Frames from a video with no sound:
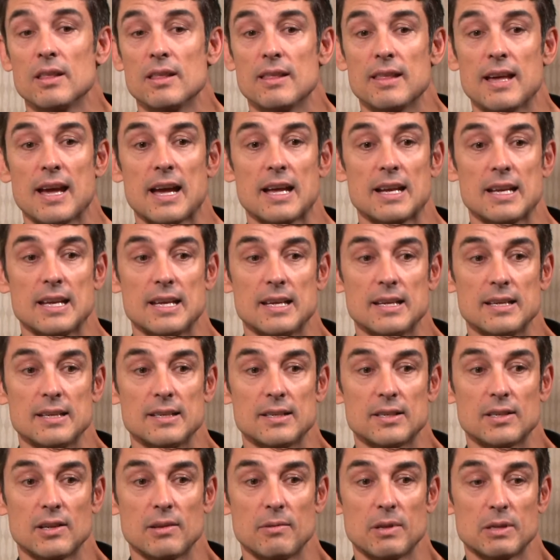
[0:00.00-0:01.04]
that
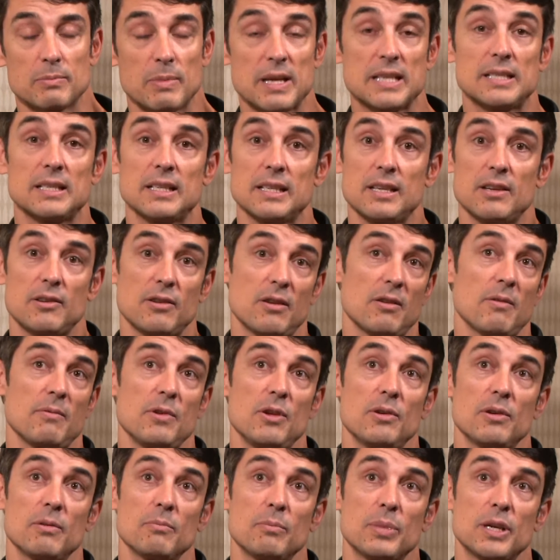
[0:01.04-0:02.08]
is basically,
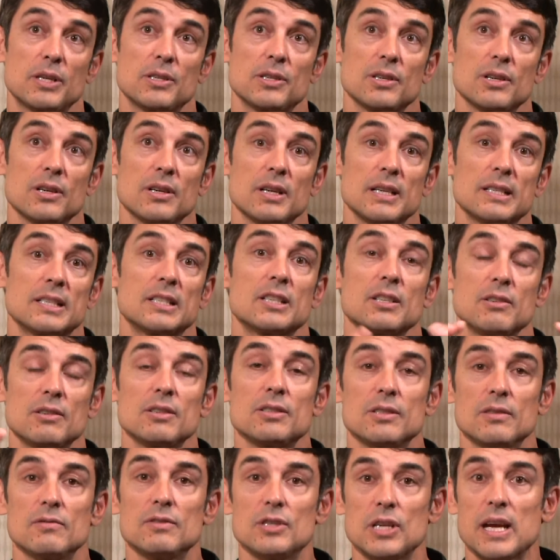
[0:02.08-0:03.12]
you can picture a
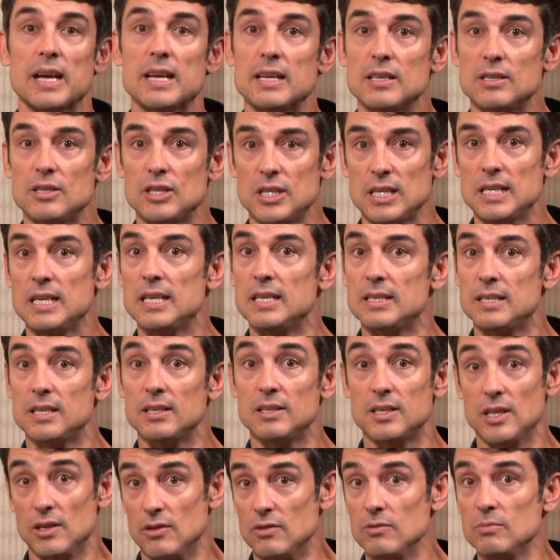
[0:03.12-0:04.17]
series of giant
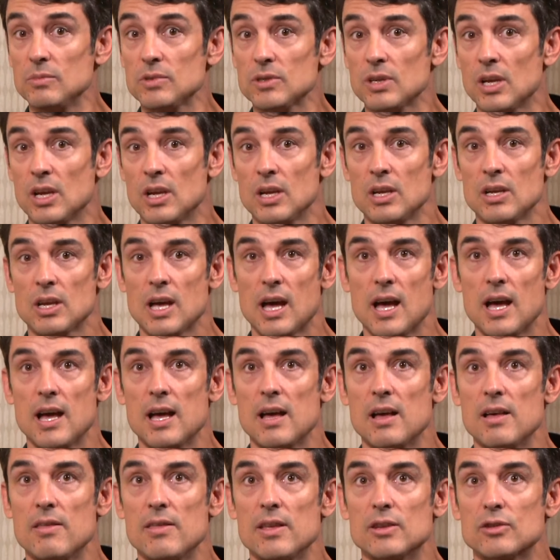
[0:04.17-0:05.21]
geodesic domes
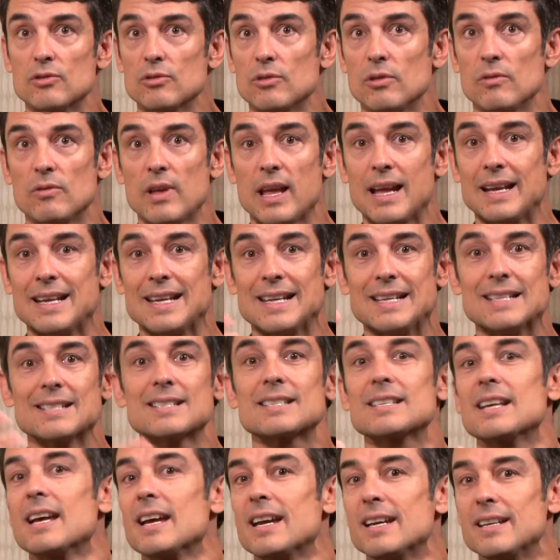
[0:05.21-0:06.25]
that sort of, and
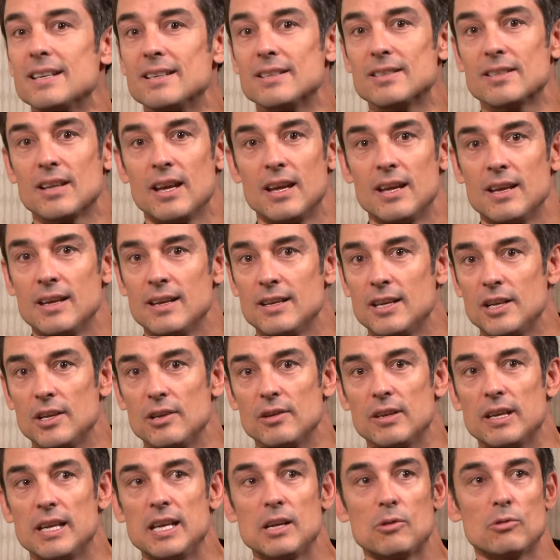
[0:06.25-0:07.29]
inside is,
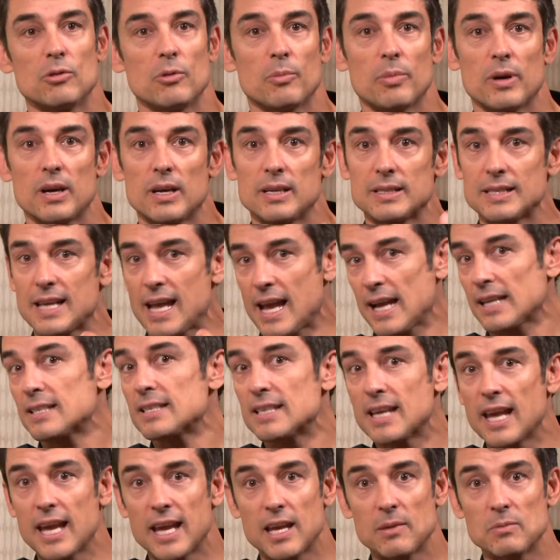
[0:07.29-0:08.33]
equal parts
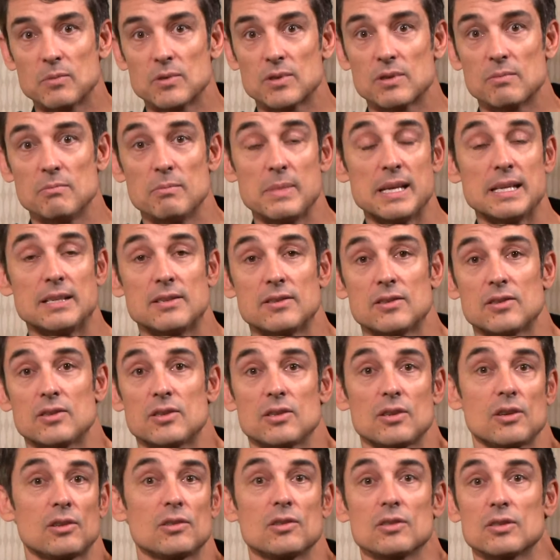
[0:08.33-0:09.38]
X Games meets
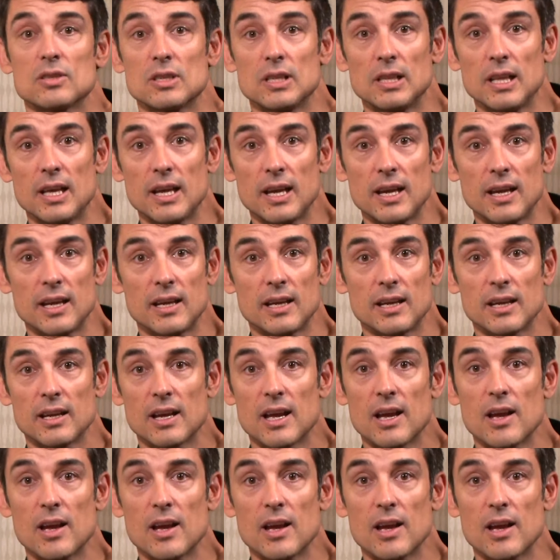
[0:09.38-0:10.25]
Cirque du Soleil